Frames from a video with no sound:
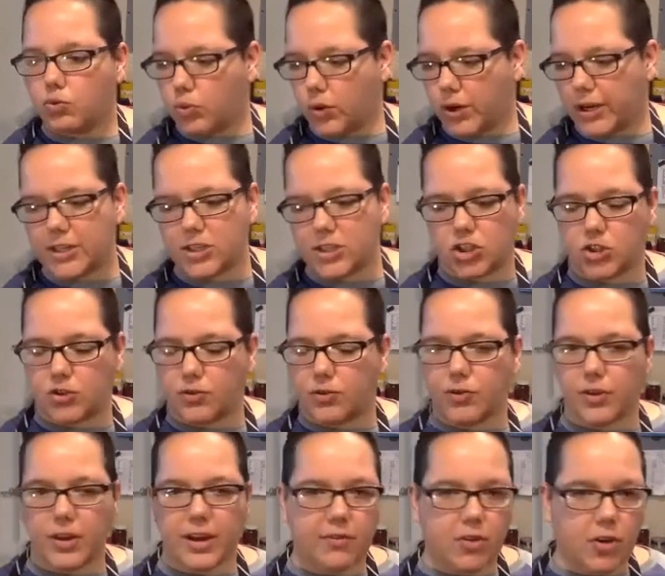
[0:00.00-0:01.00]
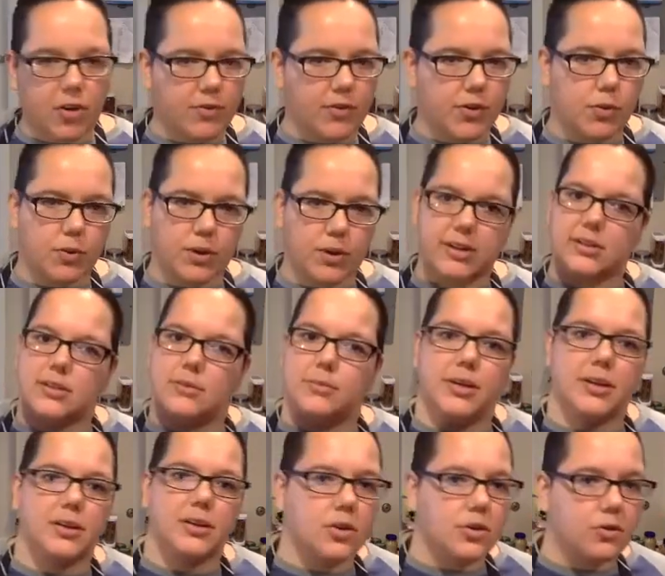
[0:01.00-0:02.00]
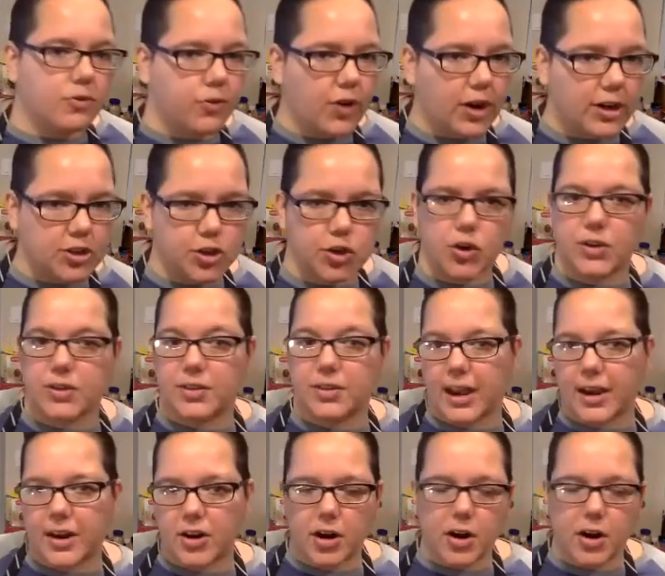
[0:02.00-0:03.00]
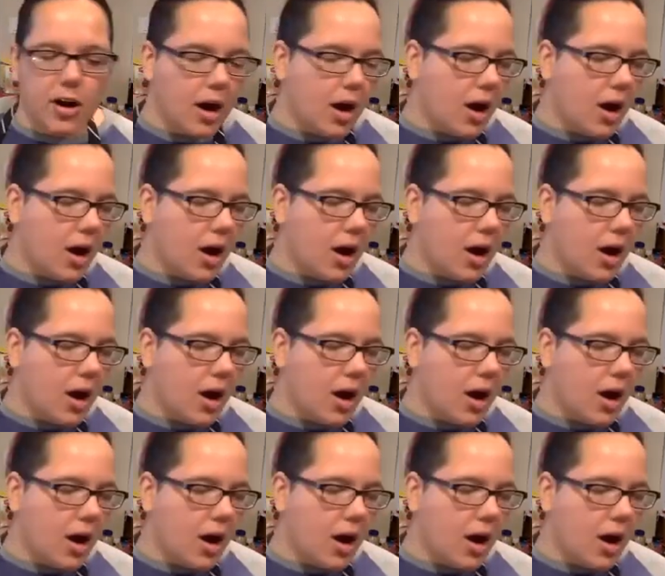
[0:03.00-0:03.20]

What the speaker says: rich flavor, if you want it to be a little fresher and lighter.